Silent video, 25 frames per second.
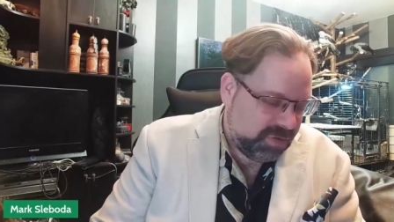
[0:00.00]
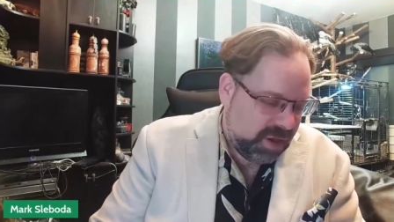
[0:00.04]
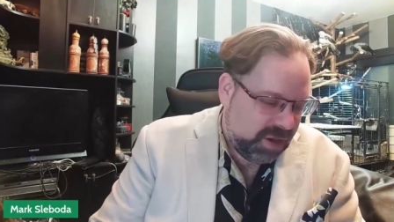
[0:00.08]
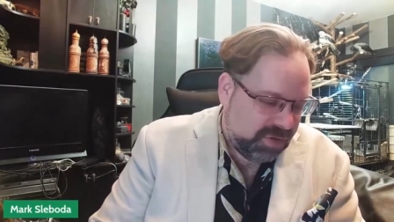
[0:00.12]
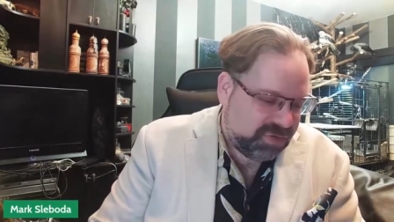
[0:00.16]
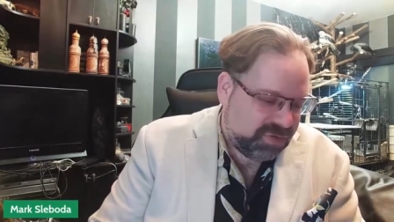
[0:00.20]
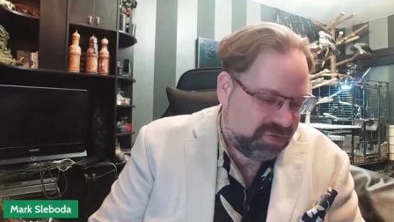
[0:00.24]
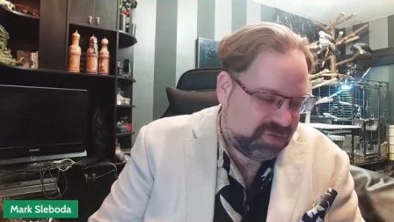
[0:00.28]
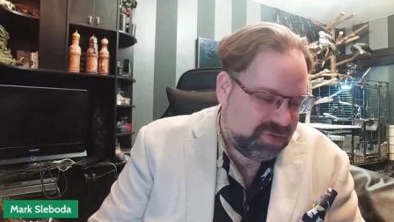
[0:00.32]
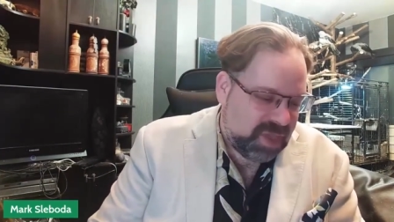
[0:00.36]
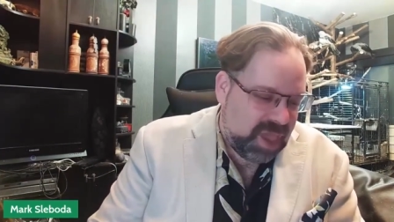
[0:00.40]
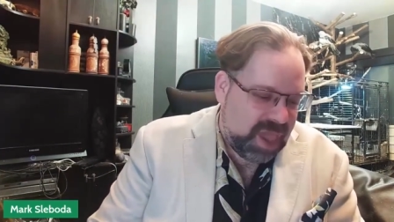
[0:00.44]
a
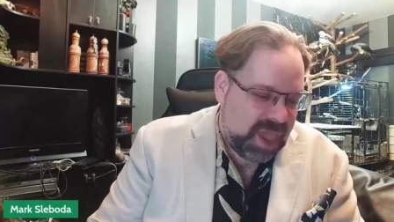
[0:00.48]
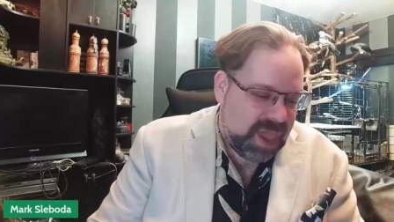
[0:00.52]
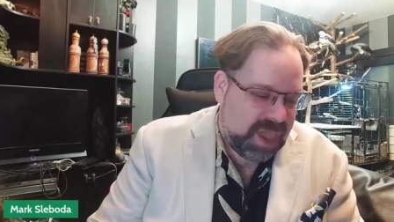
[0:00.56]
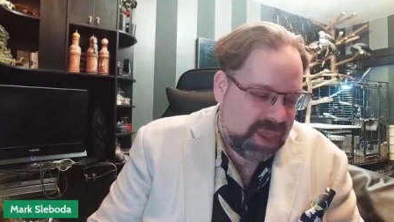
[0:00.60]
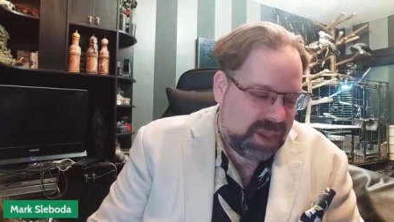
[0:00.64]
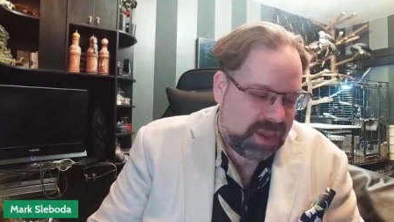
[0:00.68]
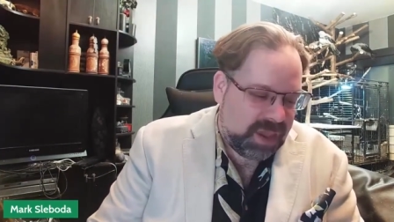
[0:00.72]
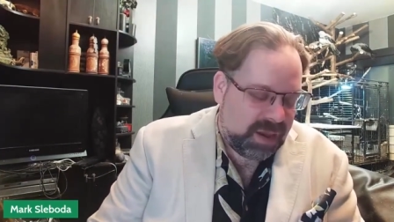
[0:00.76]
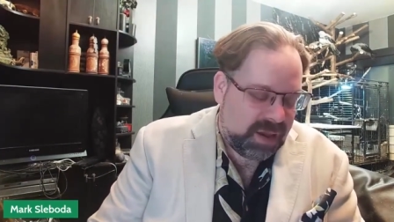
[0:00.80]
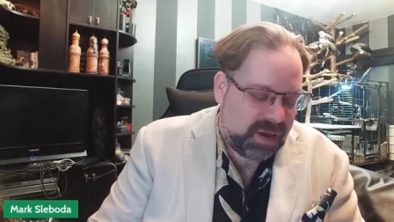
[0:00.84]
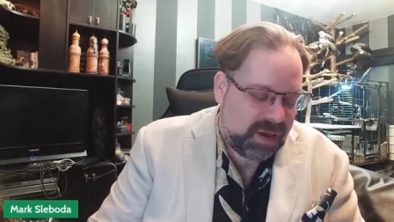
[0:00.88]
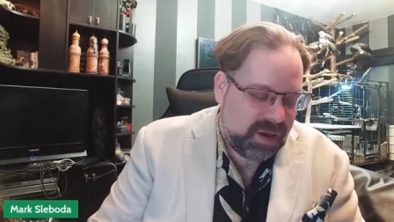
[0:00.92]

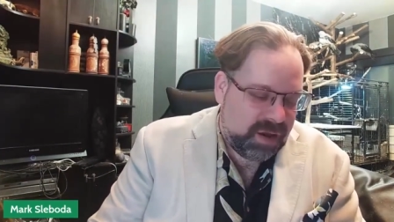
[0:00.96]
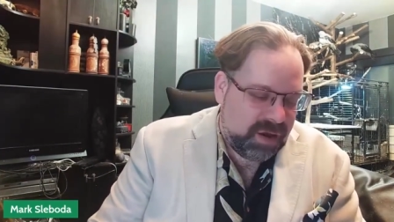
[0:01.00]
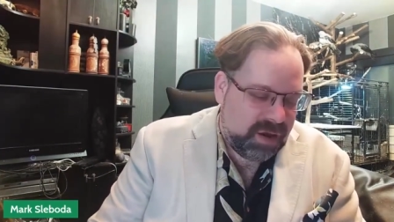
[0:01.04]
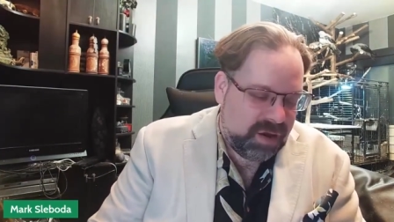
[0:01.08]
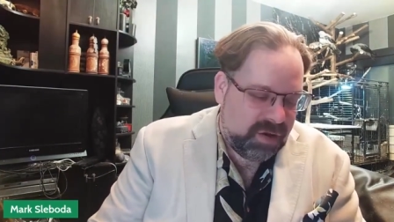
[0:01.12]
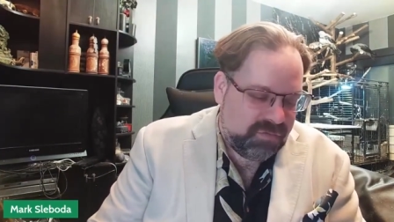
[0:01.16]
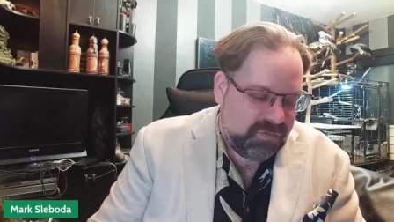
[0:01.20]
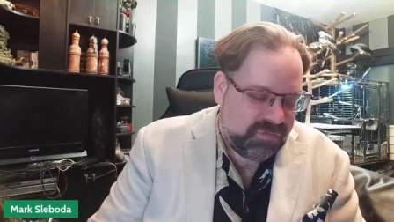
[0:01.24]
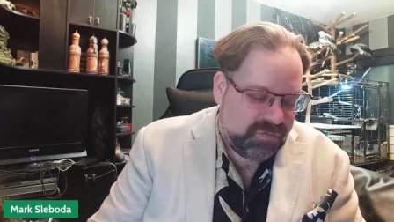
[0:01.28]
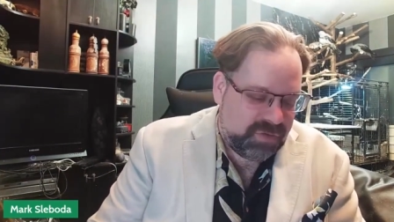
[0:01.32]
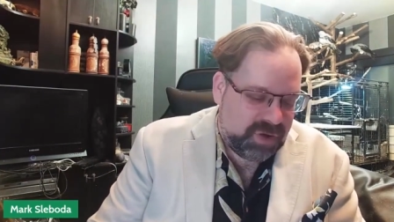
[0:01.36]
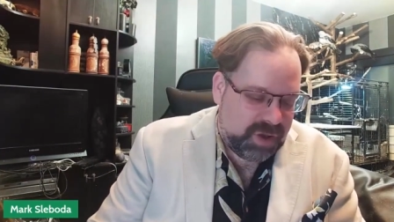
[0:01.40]
saying
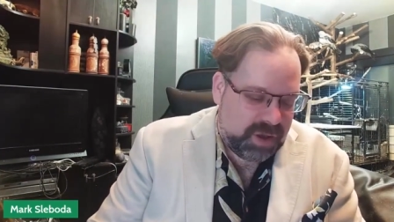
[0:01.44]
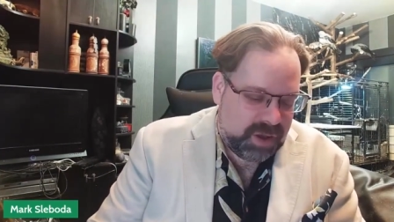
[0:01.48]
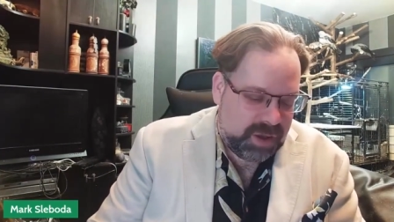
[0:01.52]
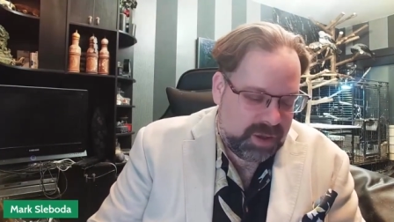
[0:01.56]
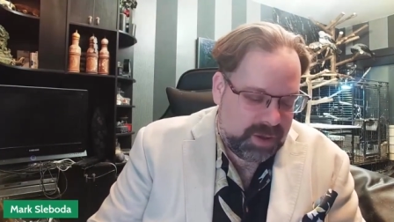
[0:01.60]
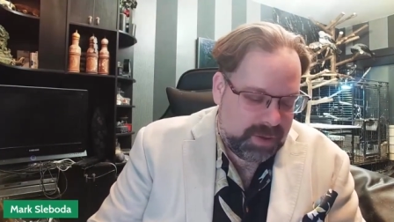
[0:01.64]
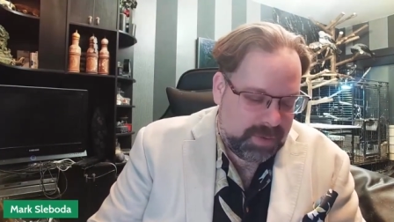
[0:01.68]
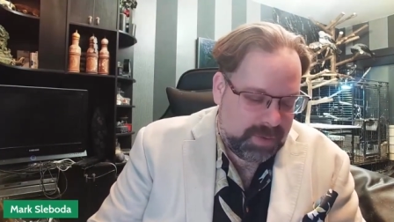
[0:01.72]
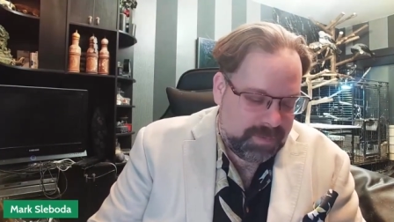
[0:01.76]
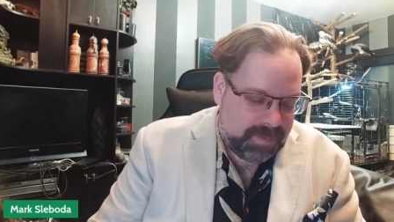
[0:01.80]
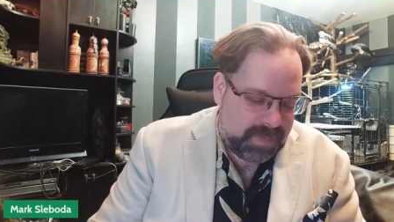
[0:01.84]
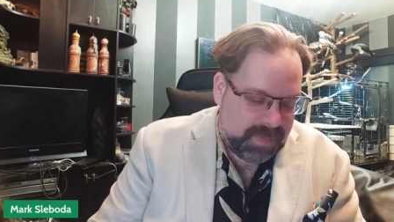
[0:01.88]
of
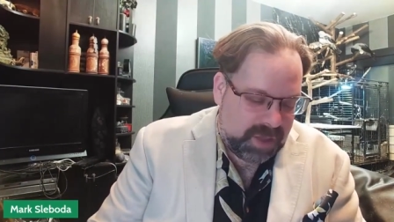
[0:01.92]
uh,